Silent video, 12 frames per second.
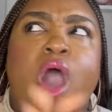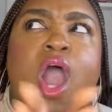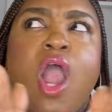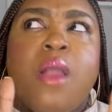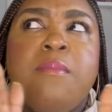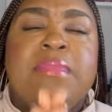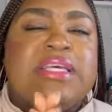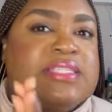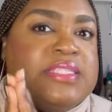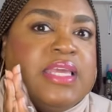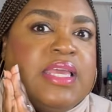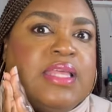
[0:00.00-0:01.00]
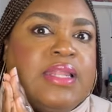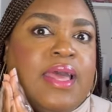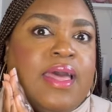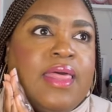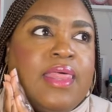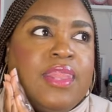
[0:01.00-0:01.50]
are missing
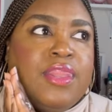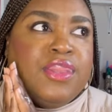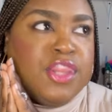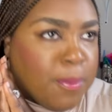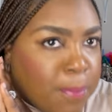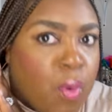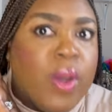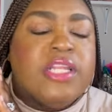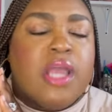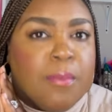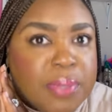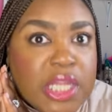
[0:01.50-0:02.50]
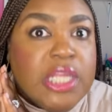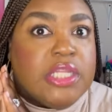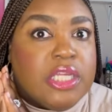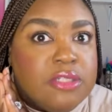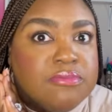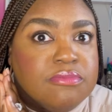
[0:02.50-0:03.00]
the point completely.